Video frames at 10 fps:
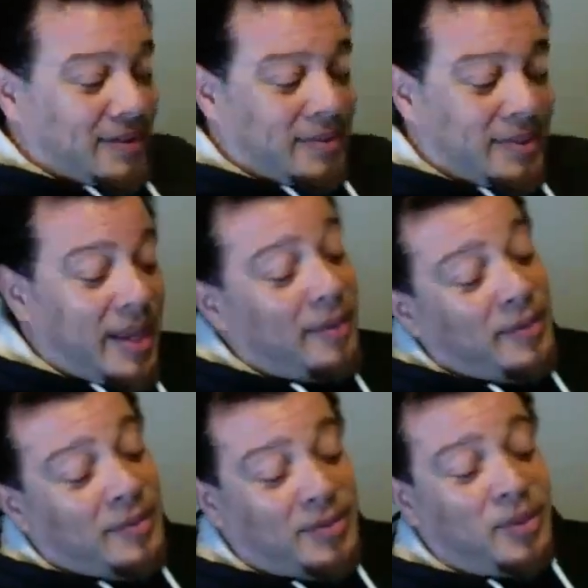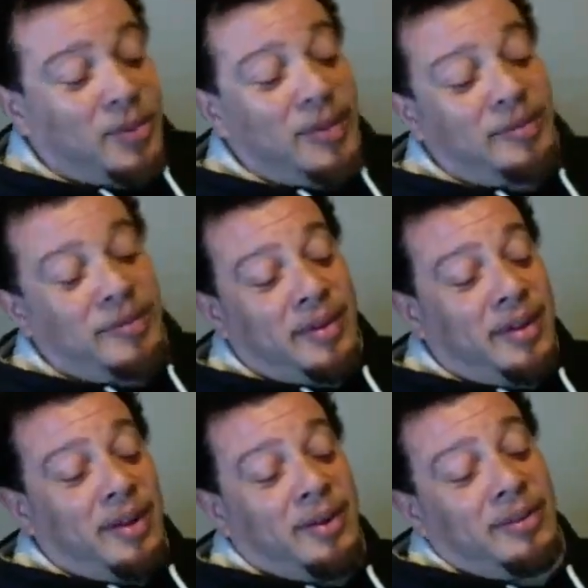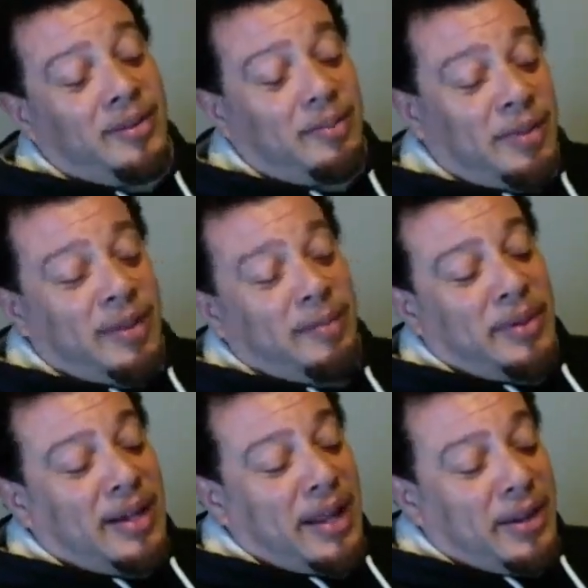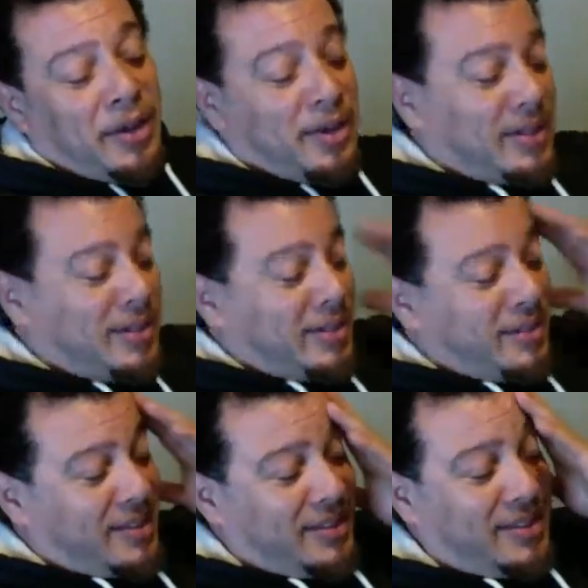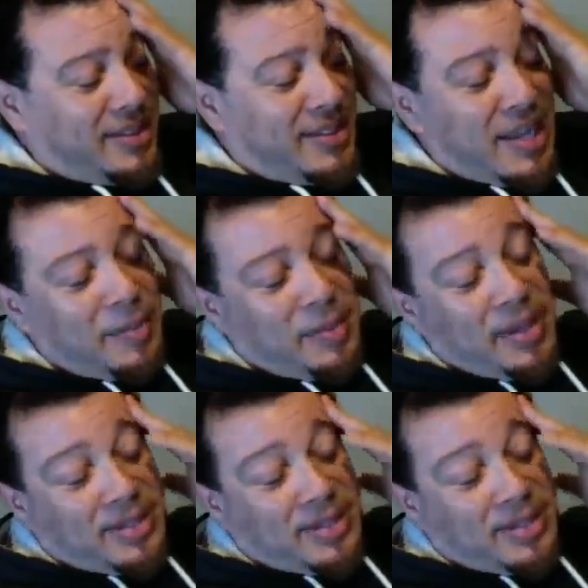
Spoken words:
Yeah. So but a lot. This hobby